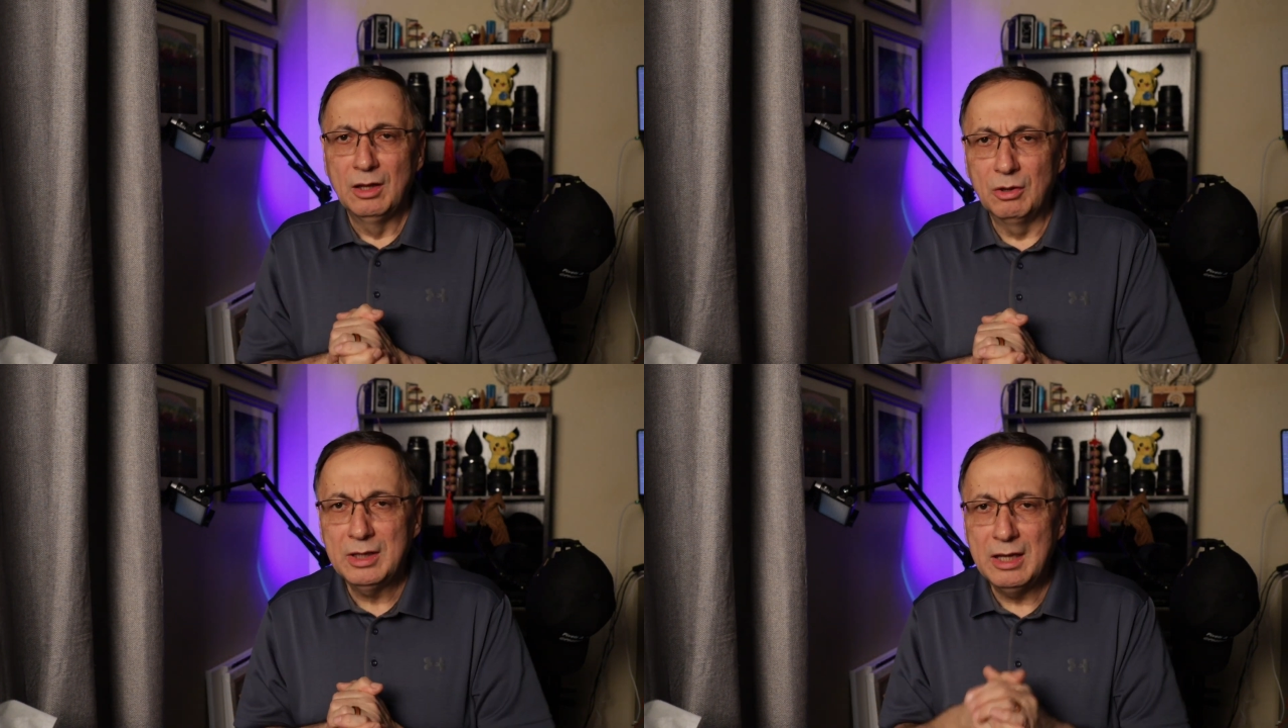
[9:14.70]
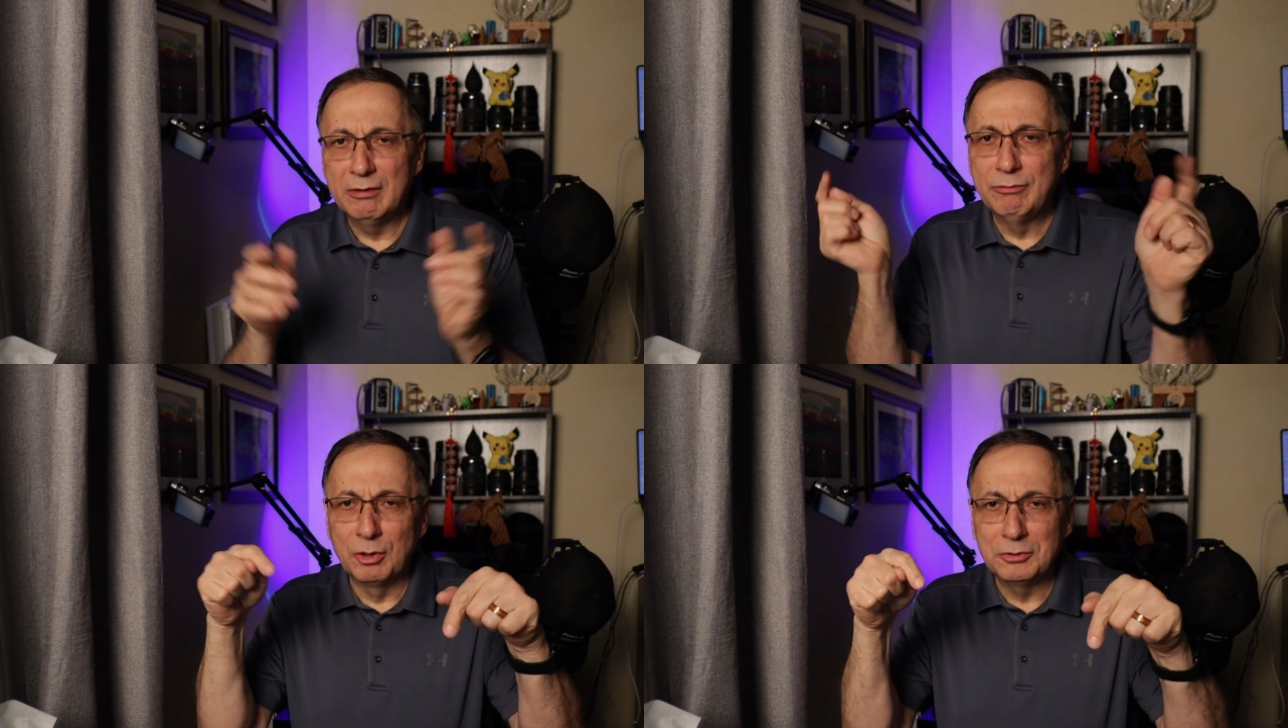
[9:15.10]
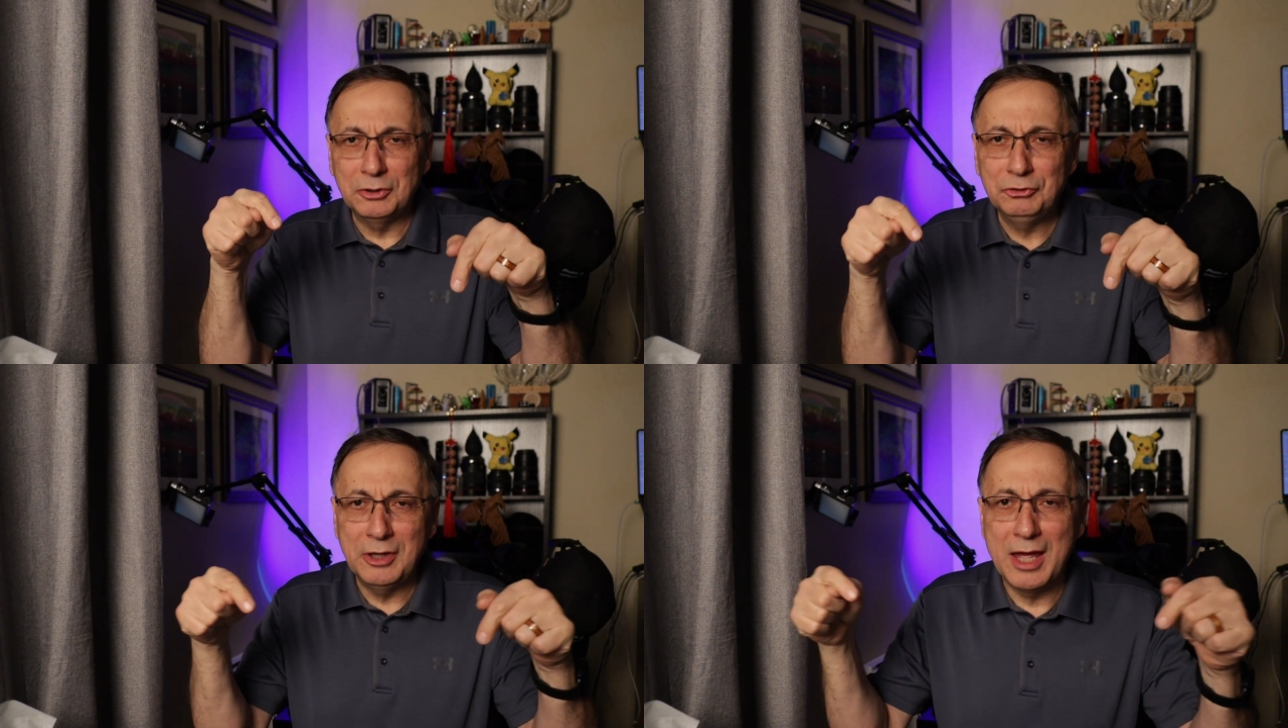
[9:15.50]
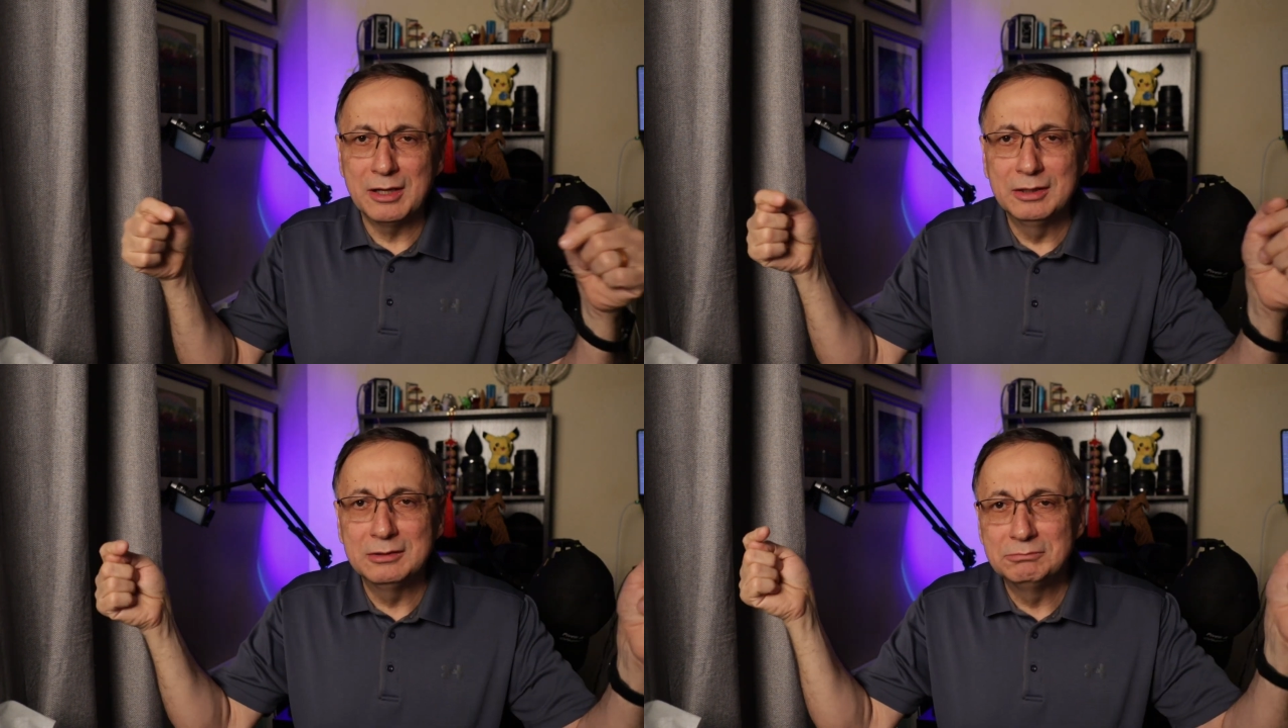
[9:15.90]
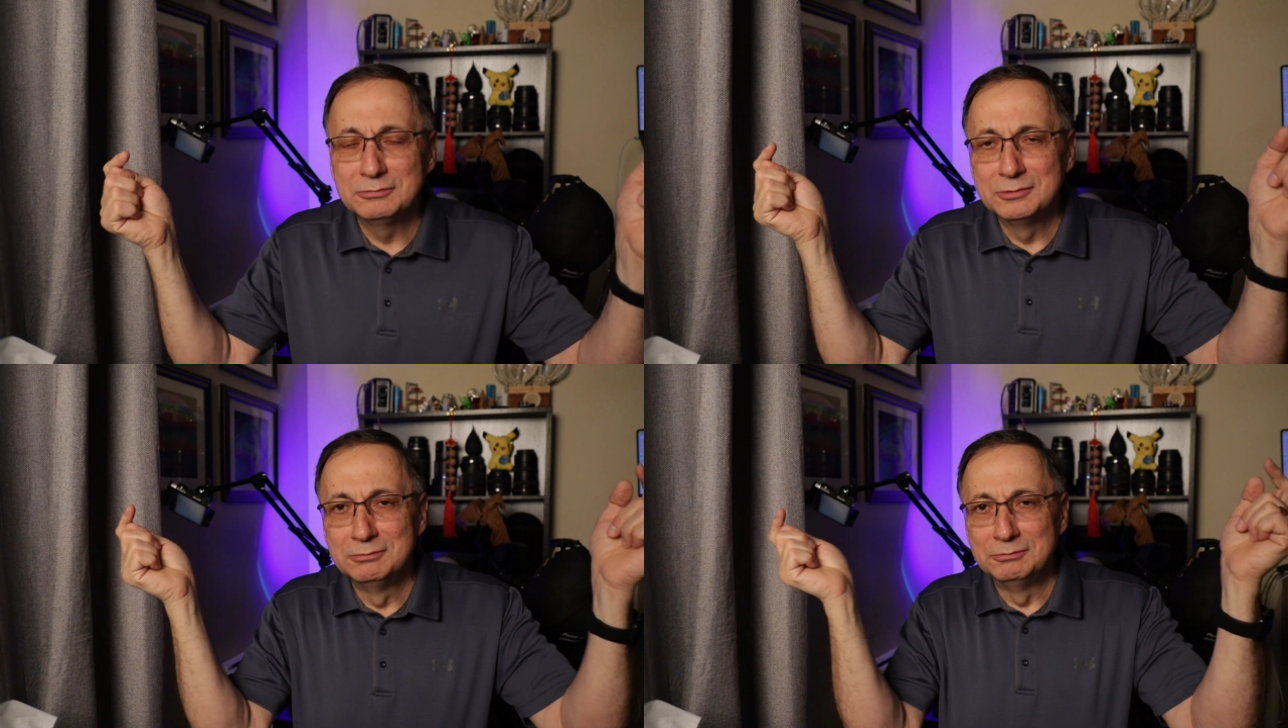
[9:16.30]
Okay, follow this channel,
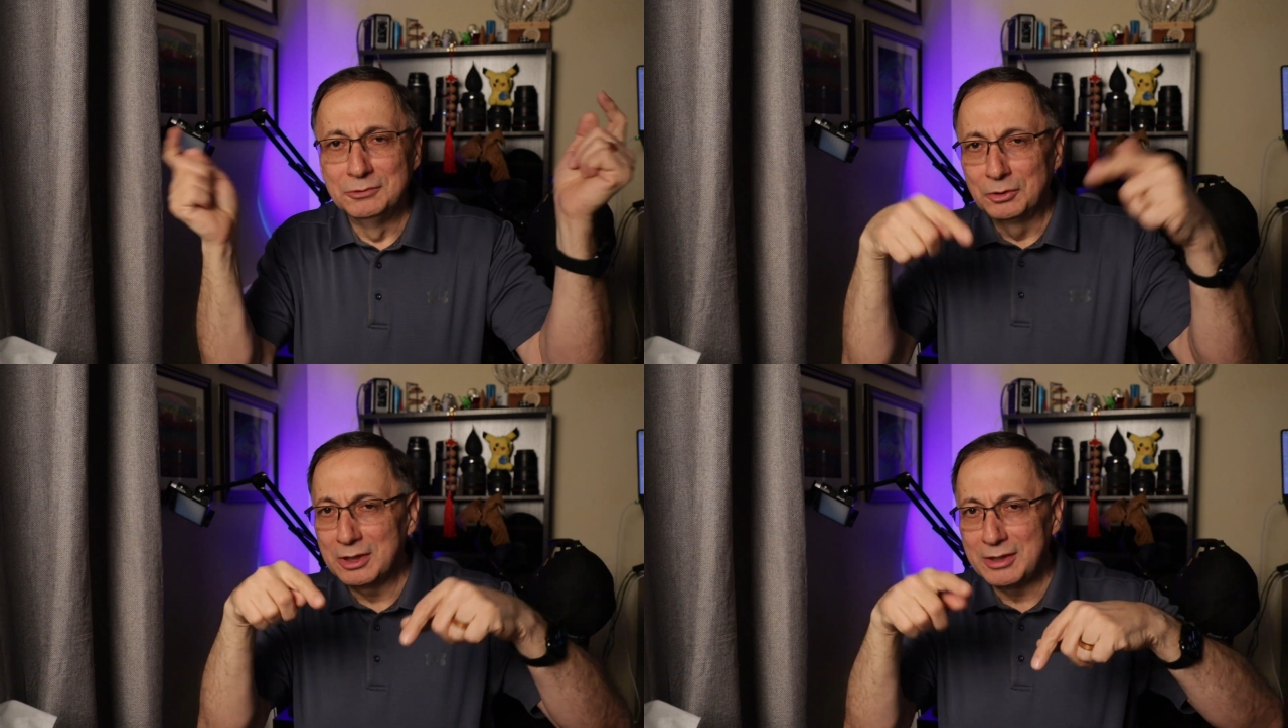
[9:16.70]
look